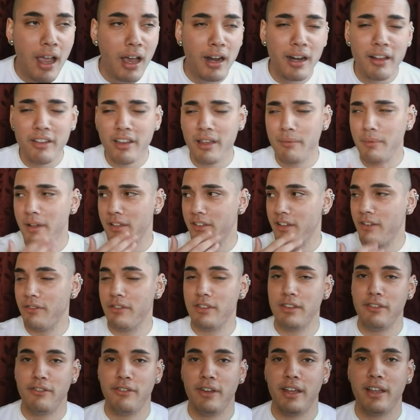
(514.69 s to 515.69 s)
I just hit myself
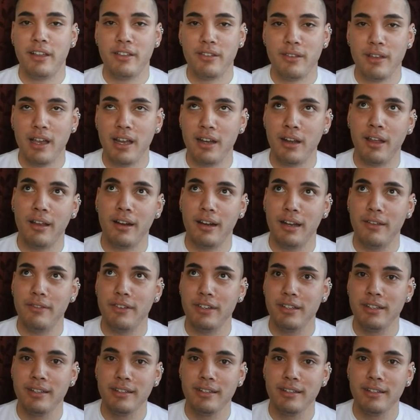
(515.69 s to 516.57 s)
in the face. Aren't I clever?